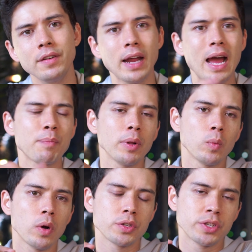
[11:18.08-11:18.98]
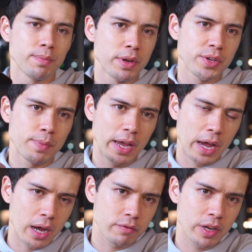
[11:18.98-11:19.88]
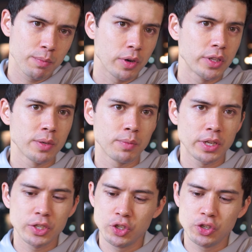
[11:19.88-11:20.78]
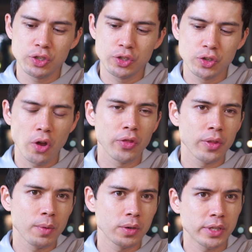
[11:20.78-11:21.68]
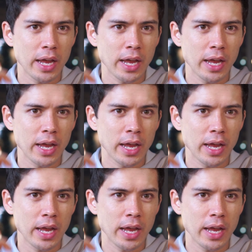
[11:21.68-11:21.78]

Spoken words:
an Apple Watch to measure my heart rate monitor, but it's just not the most